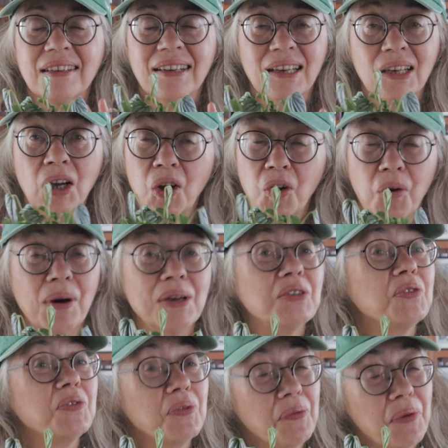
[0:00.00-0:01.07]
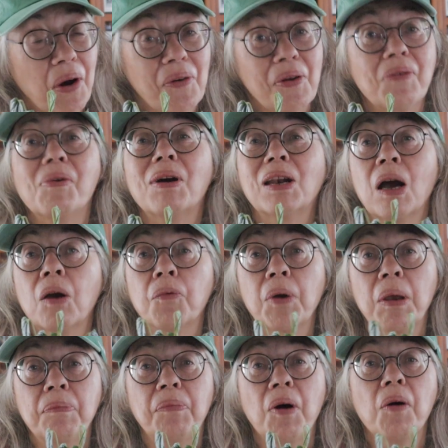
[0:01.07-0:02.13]
And I always do worry when I
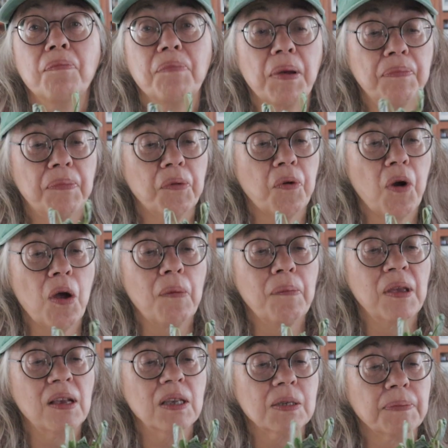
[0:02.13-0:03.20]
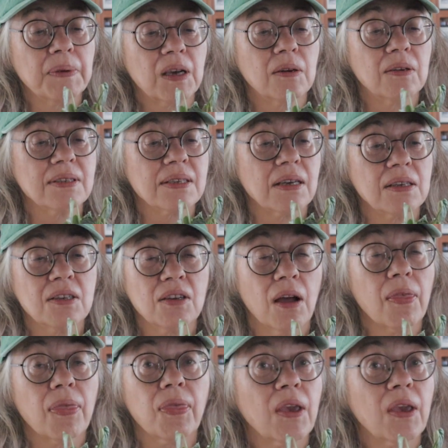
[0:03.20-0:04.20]
repot peperomias because I don't